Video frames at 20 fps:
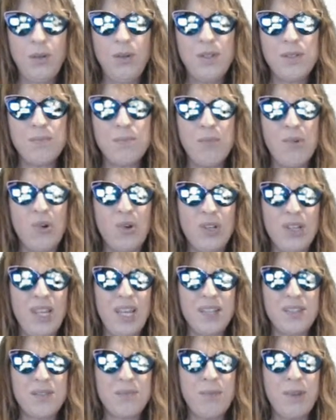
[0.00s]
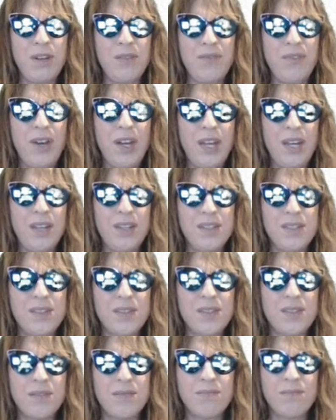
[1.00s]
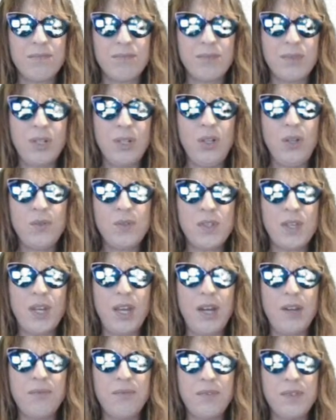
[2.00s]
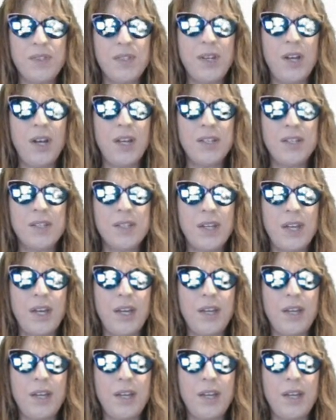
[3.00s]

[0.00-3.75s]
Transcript: is more or less minified. It's close enough. It's not.